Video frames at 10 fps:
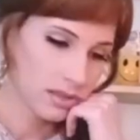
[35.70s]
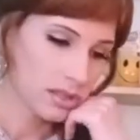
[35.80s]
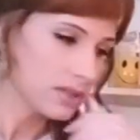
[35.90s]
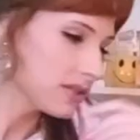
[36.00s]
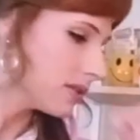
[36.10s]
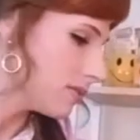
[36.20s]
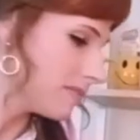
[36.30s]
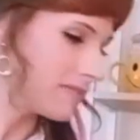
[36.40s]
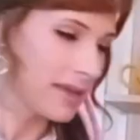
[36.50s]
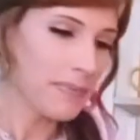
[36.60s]
So
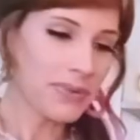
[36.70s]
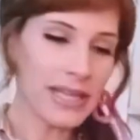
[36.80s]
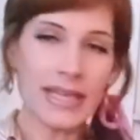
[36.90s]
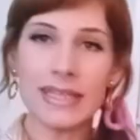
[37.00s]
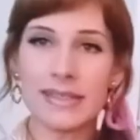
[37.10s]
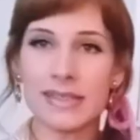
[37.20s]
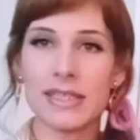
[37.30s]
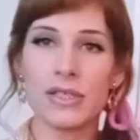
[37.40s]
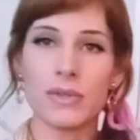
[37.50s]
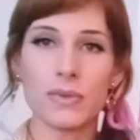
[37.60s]
my plan is
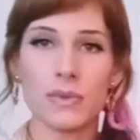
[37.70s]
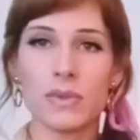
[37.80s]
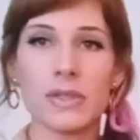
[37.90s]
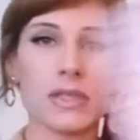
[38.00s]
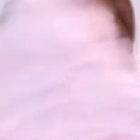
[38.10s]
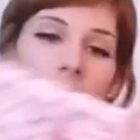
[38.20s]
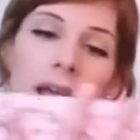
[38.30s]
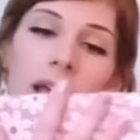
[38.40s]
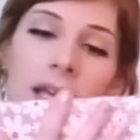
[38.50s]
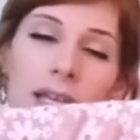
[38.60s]
to use
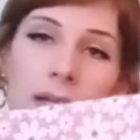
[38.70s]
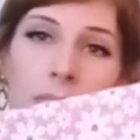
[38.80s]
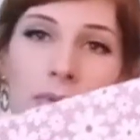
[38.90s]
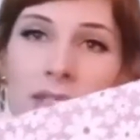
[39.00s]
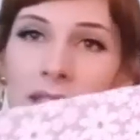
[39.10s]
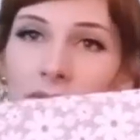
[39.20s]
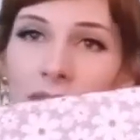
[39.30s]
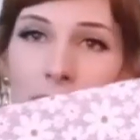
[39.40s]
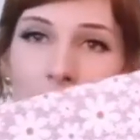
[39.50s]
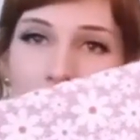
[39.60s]
a printed
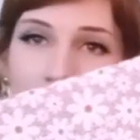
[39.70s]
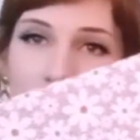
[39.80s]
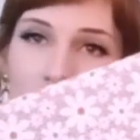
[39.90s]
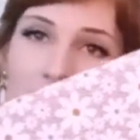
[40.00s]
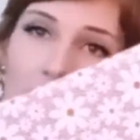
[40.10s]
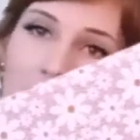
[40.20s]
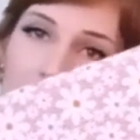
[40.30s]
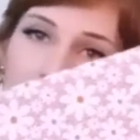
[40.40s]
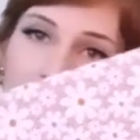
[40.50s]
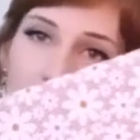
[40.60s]
fabric for the
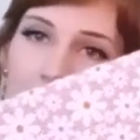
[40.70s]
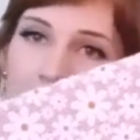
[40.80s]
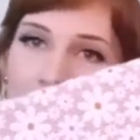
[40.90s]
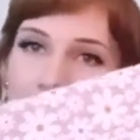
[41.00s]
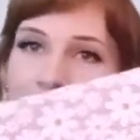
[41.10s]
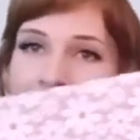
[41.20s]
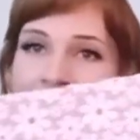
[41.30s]
collar and